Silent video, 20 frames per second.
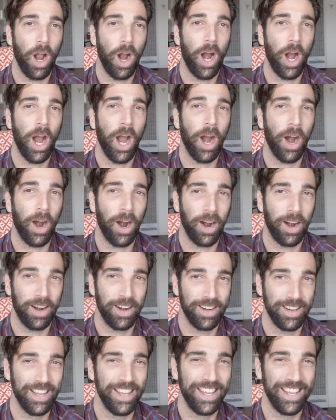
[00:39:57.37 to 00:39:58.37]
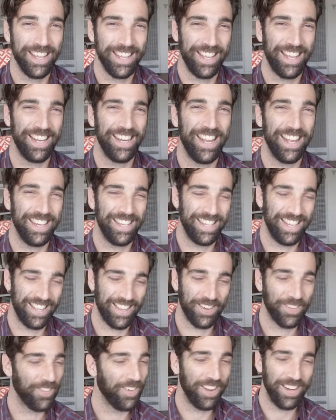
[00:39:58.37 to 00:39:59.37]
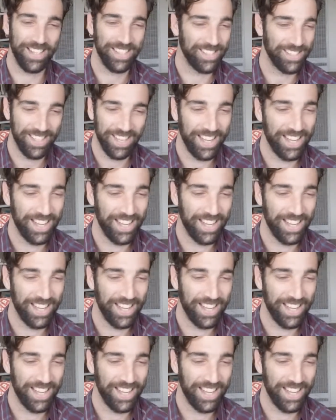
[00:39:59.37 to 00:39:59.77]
air, and then neither one is